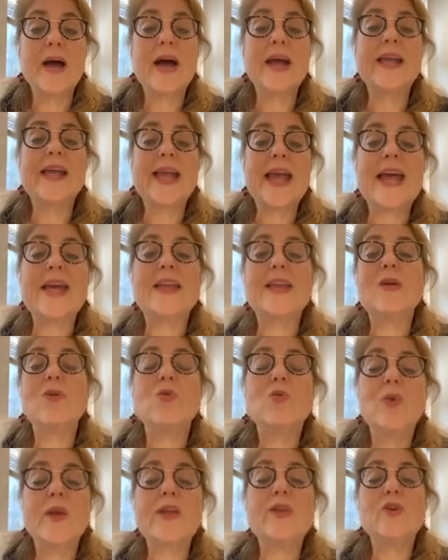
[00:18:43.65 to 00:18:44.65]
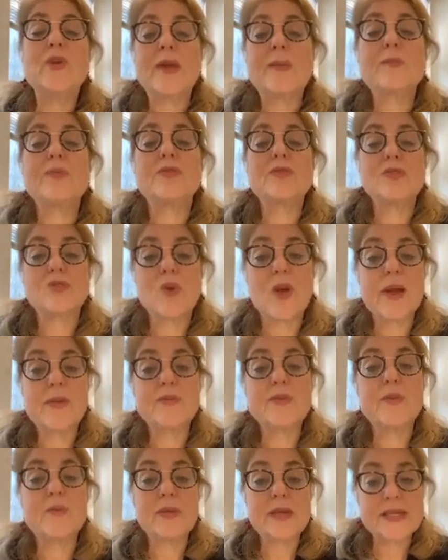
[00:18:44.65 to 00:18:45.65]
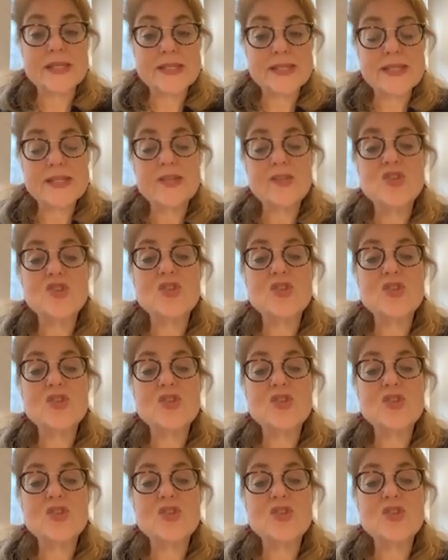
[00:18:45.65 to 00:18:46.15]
Again, when you get prescribed a medicine,